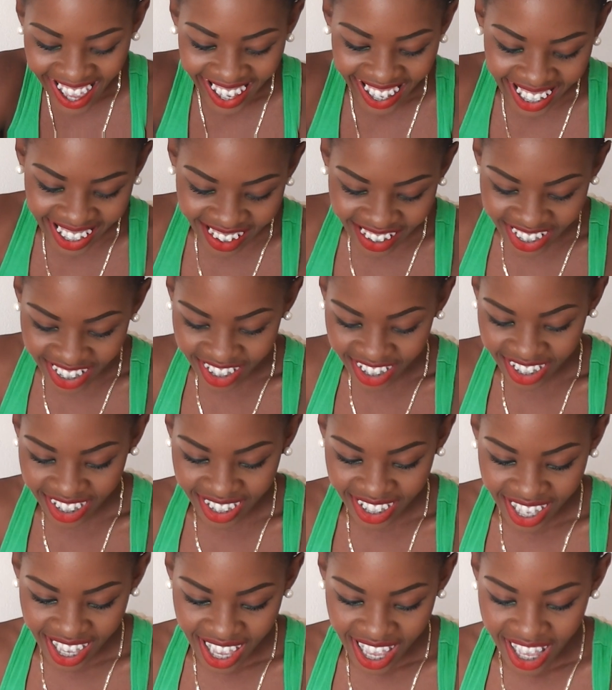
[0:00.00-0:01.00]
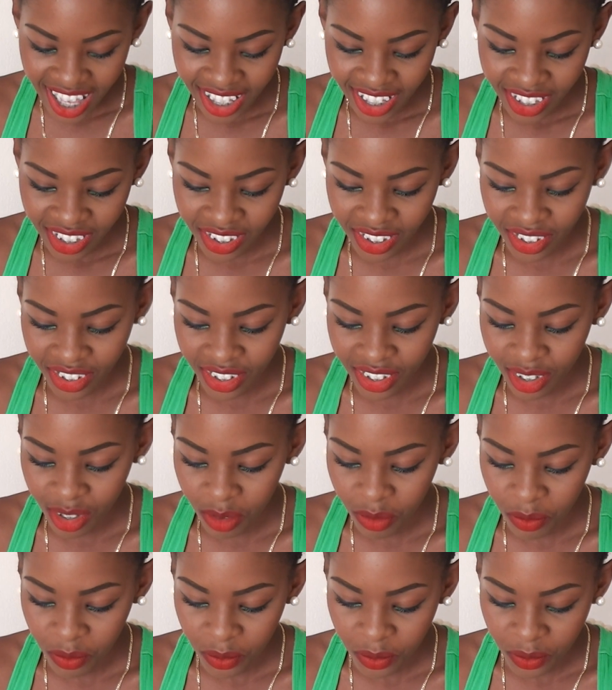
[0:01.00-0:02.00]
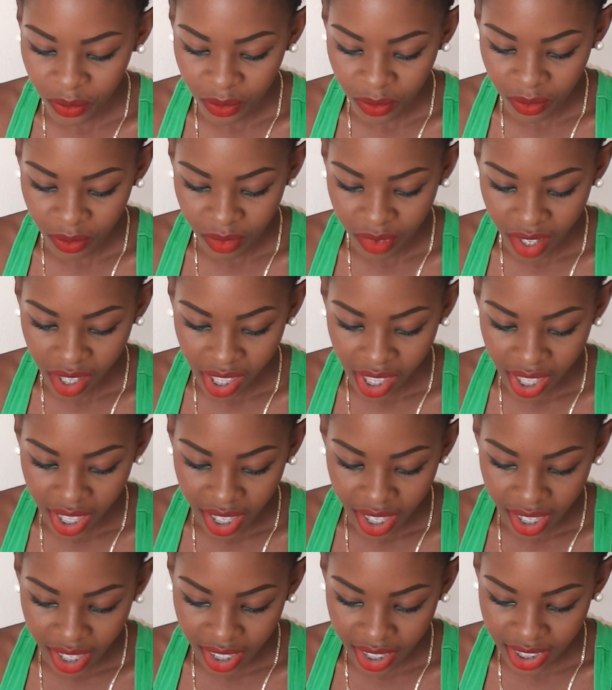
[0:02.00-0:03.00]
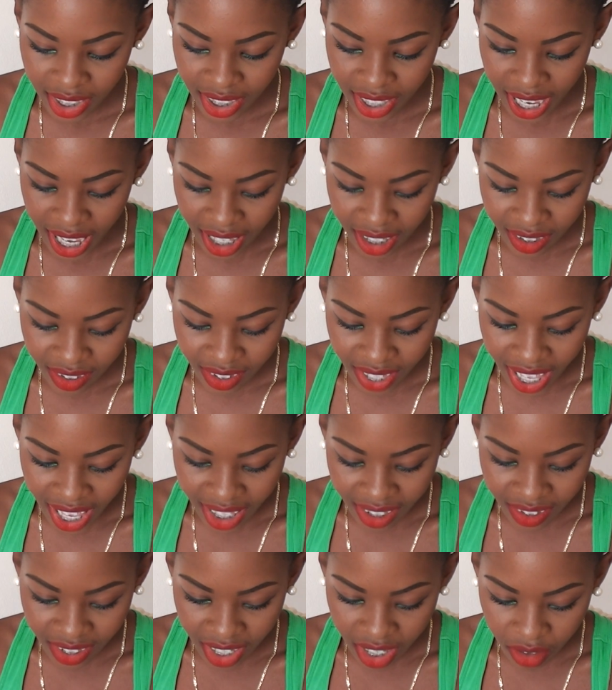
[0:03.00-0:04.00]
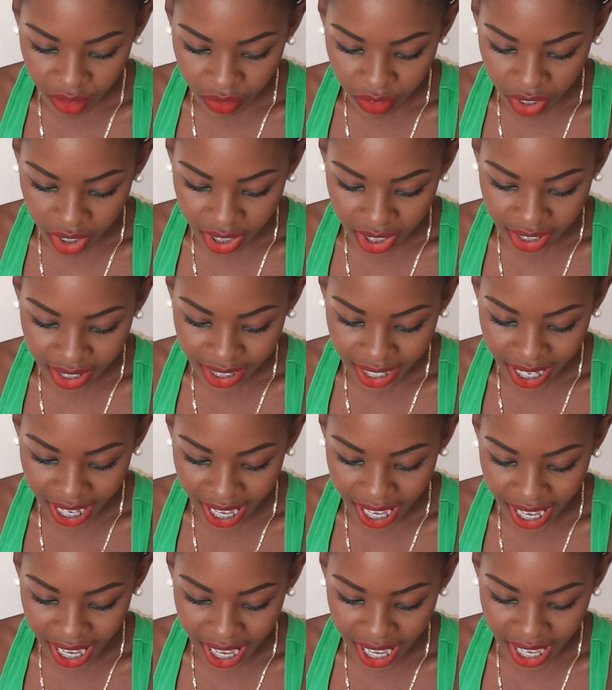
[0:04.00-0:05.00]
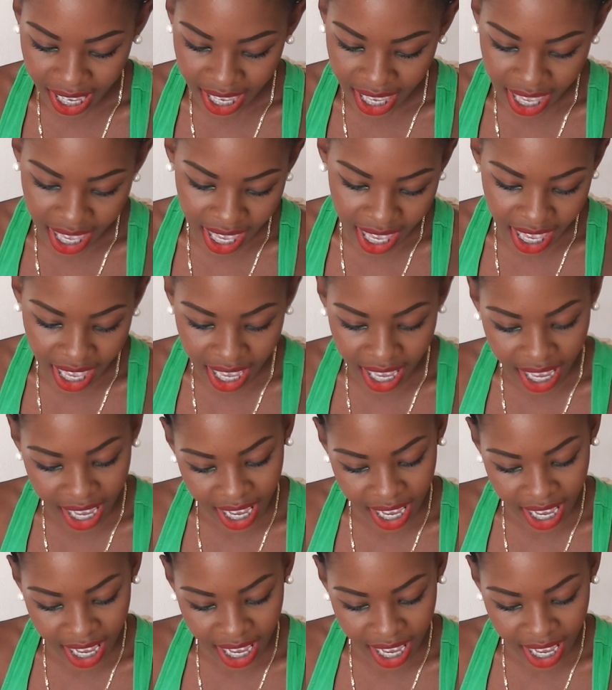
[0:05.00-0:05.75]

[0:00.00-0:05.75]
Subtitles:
Anyways, so yes, that is it for the tag.